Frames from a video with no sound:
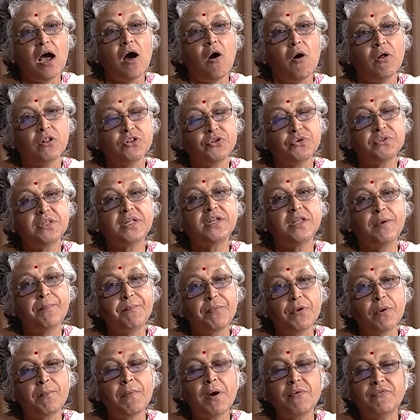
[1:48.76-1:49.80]
although the
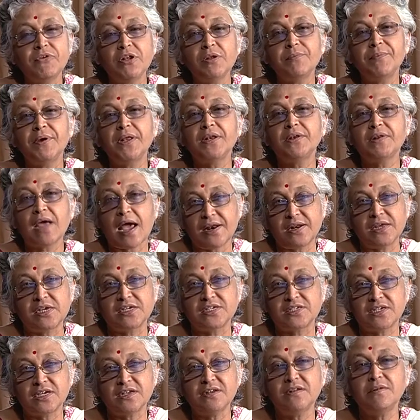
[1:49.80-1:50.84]
diploma will be in
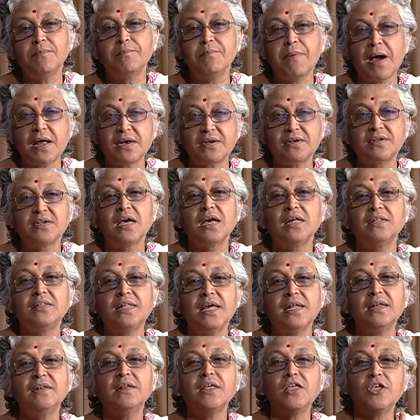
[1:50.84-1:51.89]
direction but
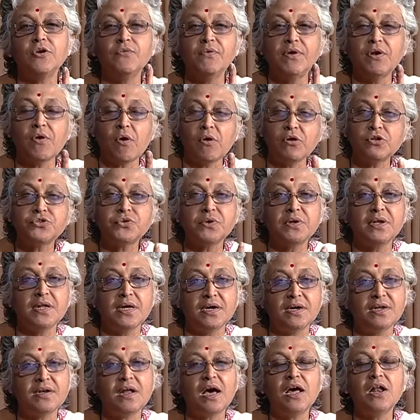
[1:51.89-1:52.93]
then you will also
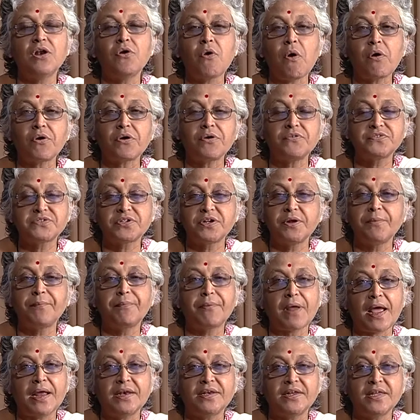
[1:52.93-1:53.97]
learn a lot of script
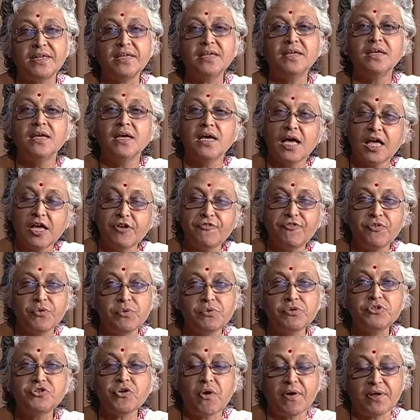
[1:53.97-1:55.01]
writing if you
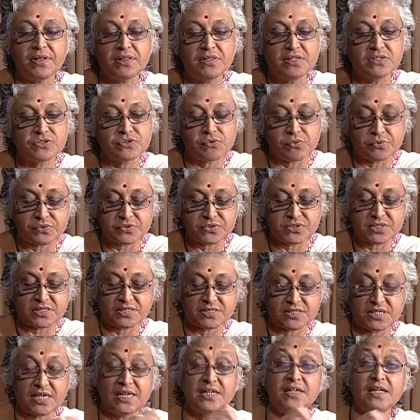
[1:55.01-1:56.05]
join these
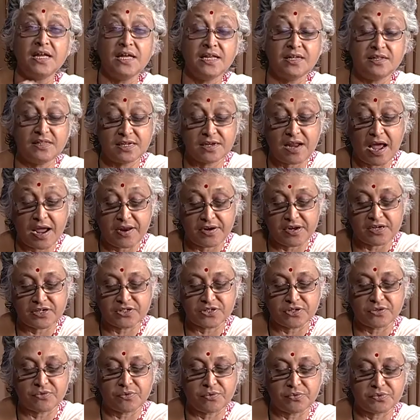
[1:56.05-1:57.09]
courses in, in the
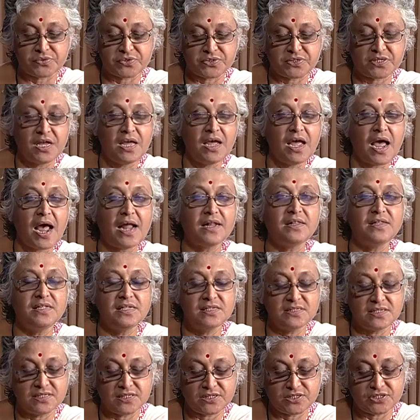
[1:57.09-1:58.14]
direction course at these
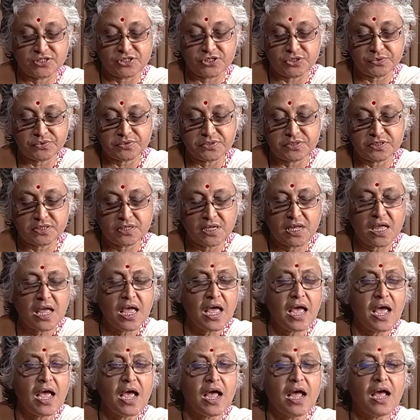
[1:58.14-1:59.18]
institutes.
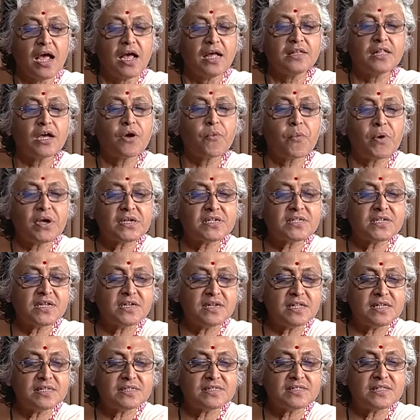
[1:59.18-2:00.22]
The question
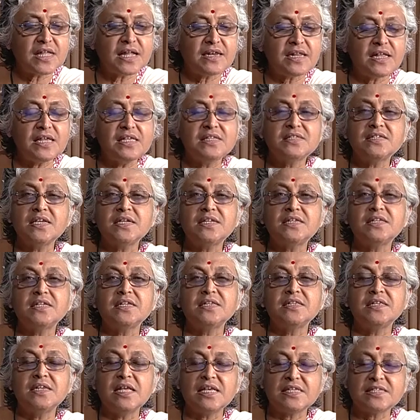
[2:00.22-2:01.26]
is that is it
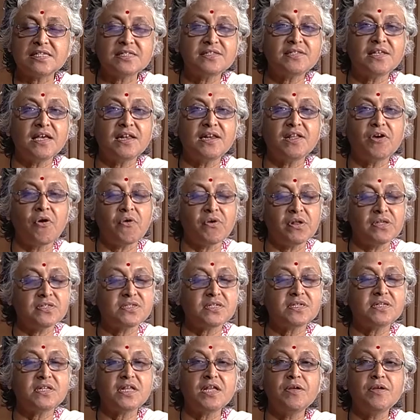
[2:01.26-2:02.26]
necessary or is it